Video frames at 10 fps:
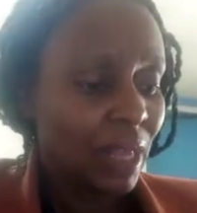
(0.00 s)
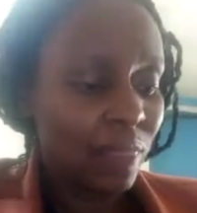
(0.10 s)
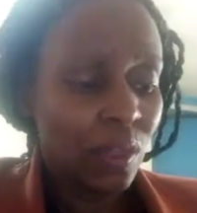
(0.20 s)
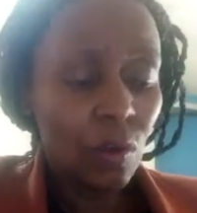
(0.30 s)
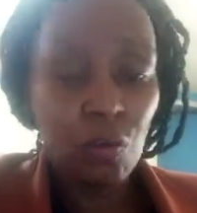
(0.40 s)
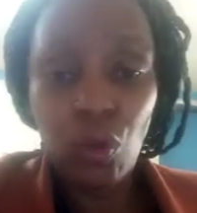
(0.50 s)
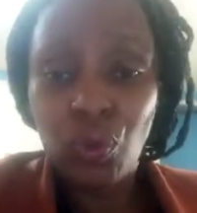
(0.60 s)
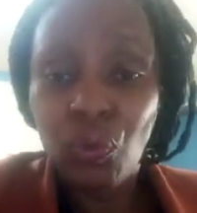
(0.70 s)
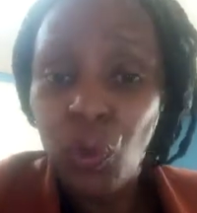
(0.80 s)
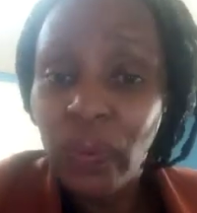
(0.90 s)
then of
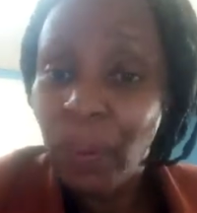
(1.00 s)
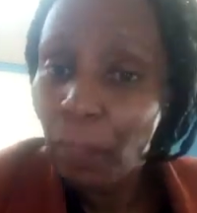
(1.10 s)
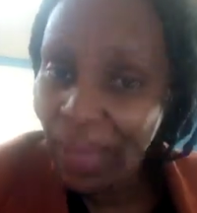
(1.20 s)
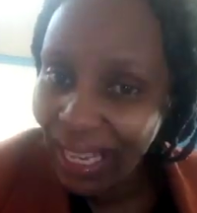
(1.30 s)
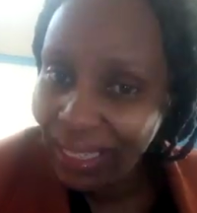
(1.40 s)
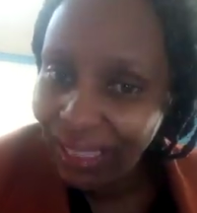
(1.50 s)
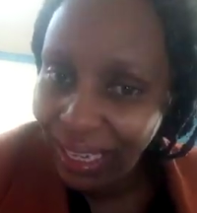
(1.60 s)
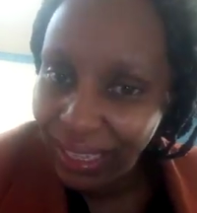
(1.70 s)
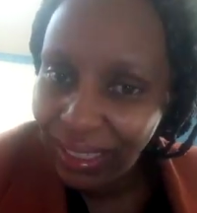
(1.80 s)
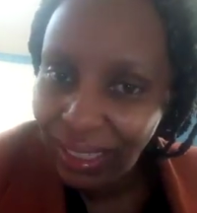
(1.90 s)
course we've got the bell
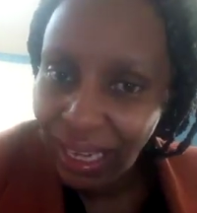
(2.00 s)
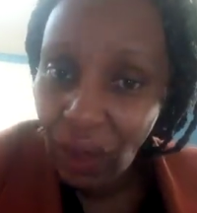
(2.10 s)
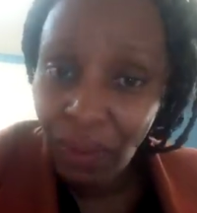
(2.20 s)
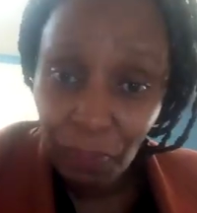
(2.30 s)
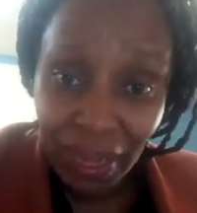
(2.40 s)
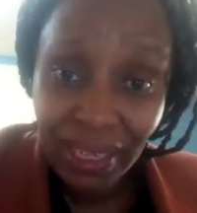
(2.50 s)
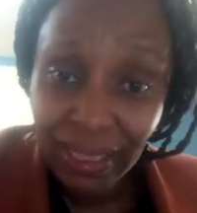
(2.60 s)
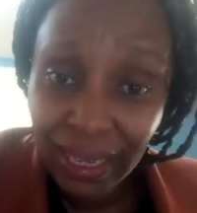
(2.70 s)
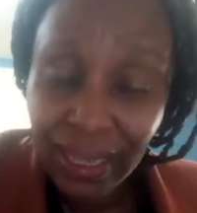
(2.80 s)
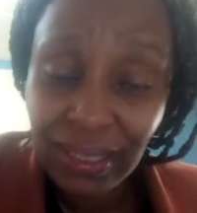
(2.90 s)
desk. Now the bell
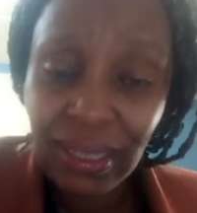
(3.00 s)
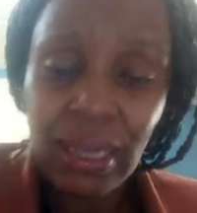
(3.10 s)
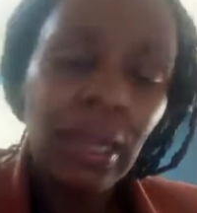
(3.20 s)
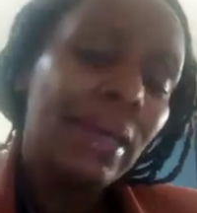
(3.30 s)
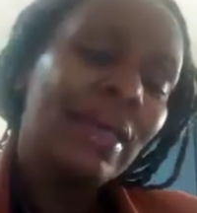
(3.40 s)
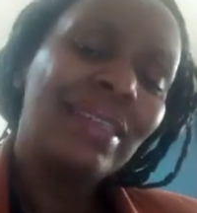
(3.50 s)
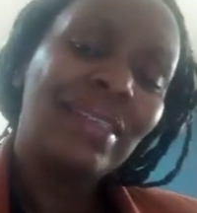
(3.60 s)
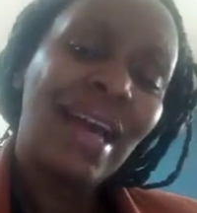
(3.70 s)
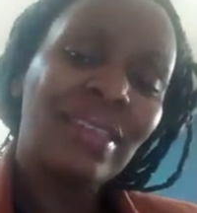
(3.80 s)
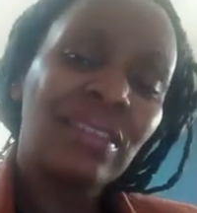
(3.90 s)
desk is
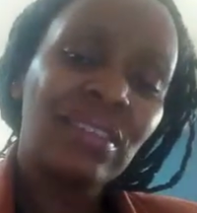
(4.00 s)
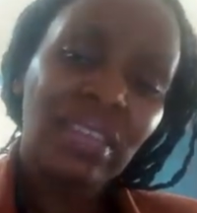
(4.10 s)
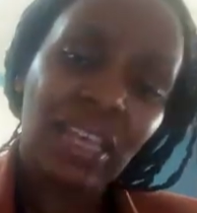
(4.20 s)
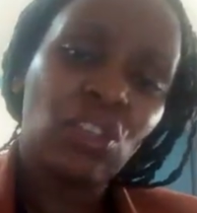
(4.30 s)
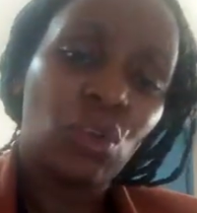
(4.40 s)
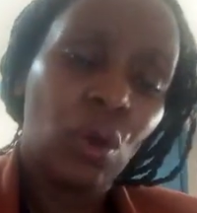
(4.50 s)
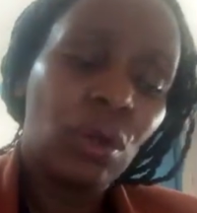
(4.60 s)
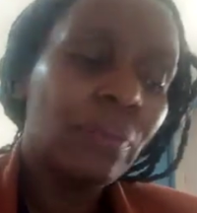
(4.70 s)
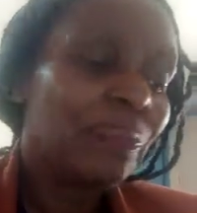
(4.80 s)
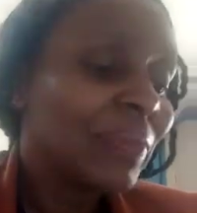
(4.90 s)
that
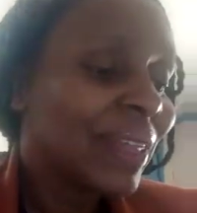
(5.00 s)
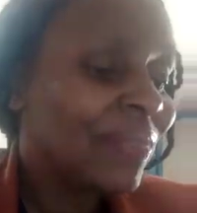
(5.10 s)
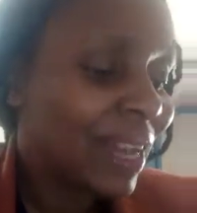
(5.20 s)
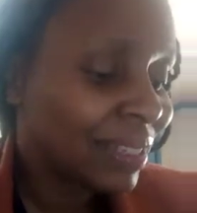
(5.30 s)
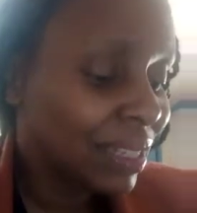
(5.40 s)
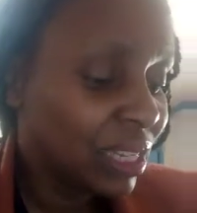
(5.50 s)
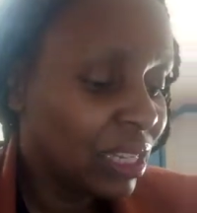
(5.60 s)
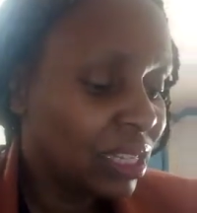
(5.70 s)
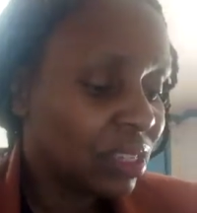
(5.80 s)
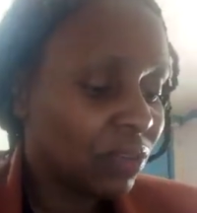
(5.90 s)
section that
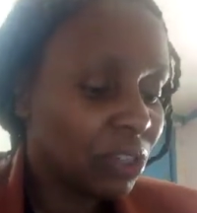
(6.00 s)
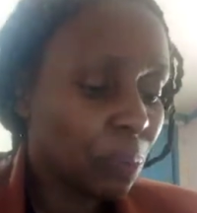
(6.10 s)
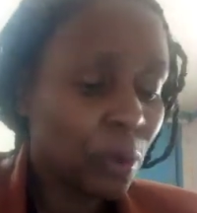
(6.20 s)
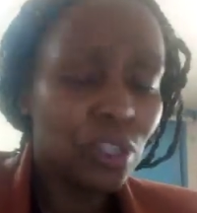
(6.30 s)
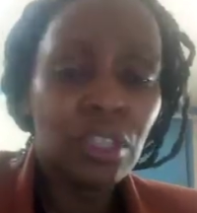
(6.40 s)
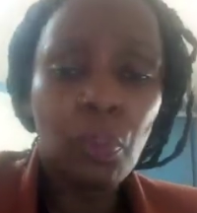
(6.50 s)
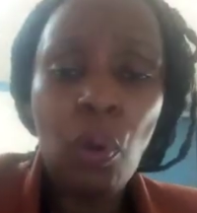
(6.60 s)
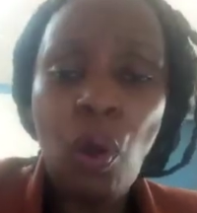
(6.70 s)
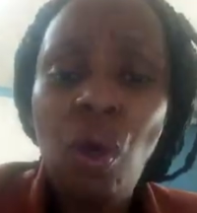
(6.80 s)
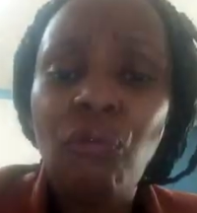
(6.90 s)
is
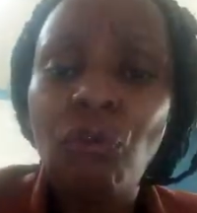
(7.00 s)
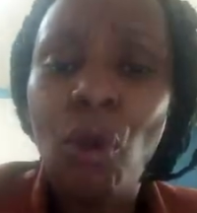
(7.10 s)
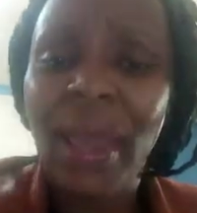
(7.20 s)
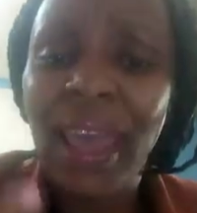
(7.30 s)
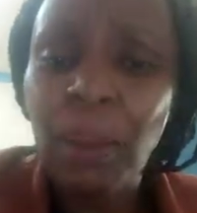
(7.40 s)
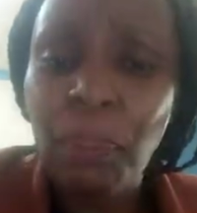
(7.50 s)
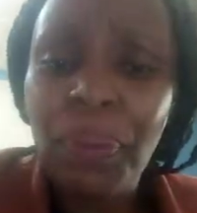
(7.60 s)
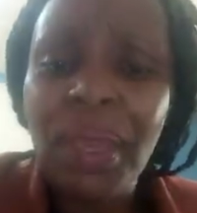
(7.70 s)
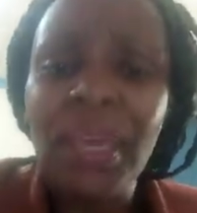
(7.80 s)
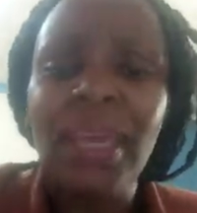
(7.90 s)
responsible for
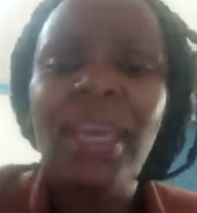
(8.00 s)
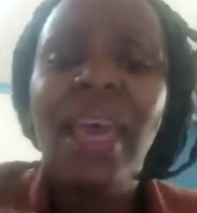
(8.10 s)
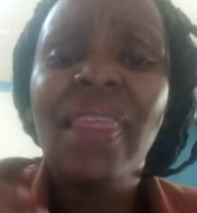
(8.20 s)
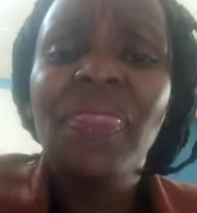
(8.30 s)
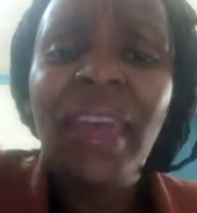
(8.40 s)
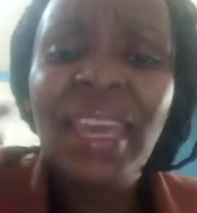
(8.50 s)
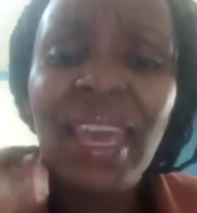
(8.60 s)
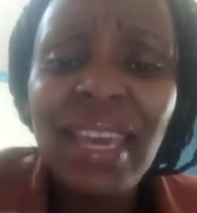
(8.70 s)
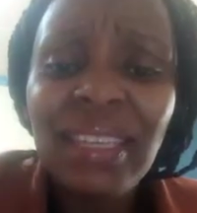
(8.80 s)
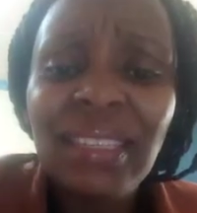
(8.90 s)
helping the
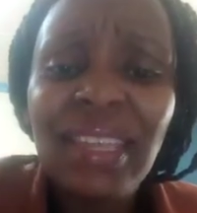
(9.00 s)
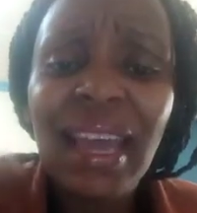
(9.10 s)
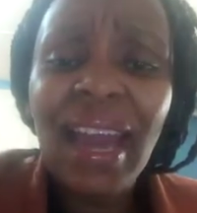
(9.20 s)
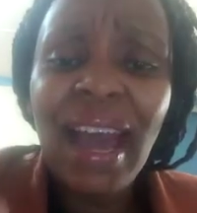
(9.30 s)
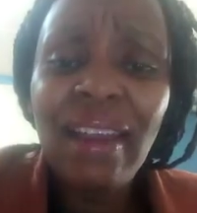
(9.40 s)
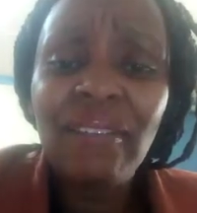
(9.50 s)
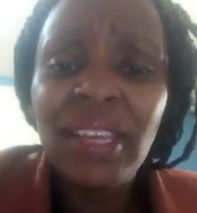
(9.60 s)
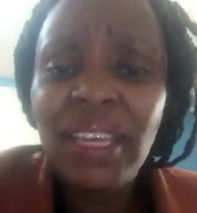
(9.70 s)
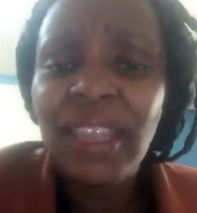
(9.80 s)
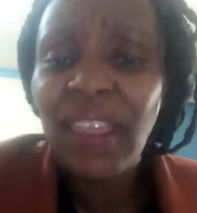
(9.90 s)
guests
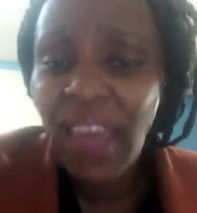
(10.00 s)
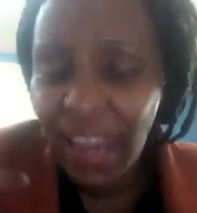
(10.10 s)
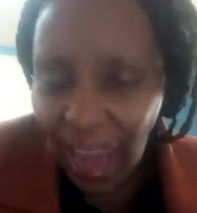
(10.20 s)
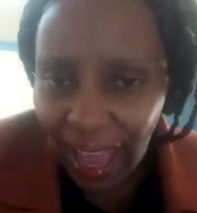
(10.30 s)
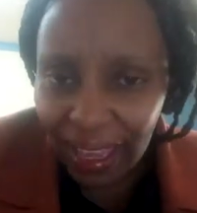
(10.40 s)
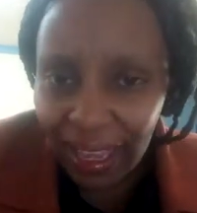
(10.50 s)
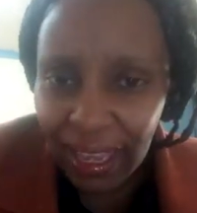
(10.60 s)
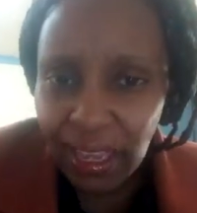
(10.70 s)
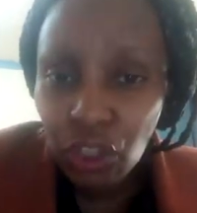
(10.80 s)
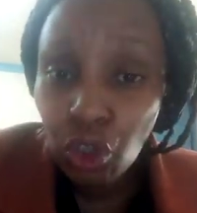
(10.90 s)
carry their
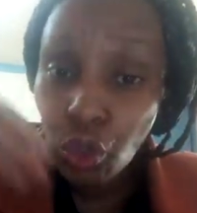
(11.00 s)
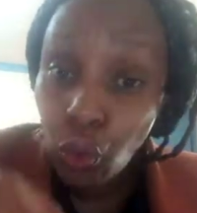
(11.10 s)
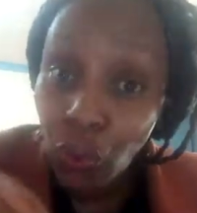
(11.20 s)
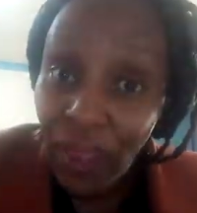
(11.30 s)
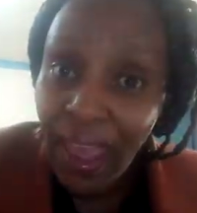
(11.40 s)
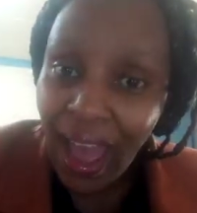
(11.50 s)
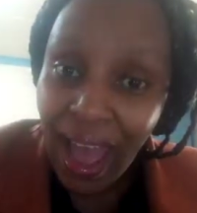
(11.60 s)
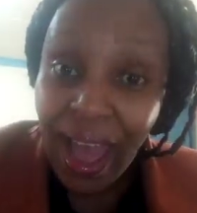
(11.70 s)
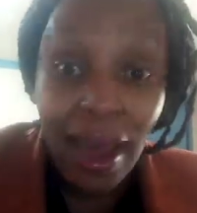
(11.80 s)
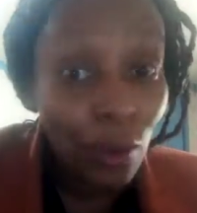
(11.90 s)
luggage to
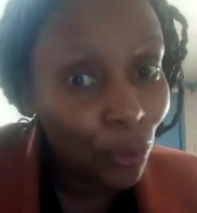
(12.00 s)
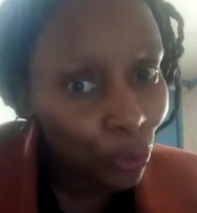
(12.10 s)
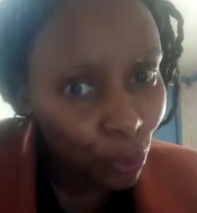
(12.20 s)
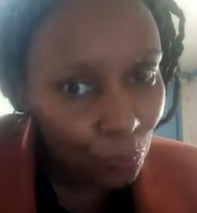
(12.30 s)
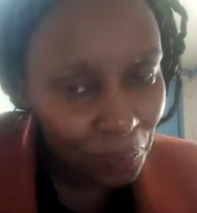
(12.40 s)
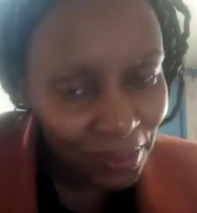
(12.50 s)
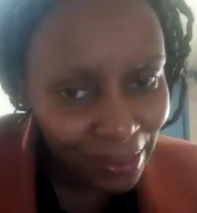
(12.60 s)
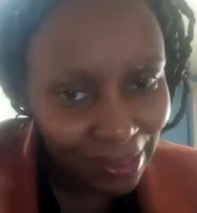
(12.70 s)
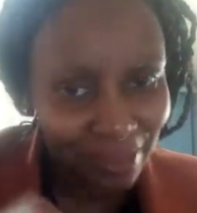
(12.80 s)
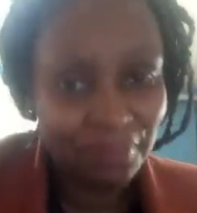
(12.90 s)
their
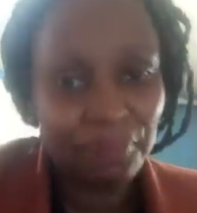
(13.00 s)
rooms.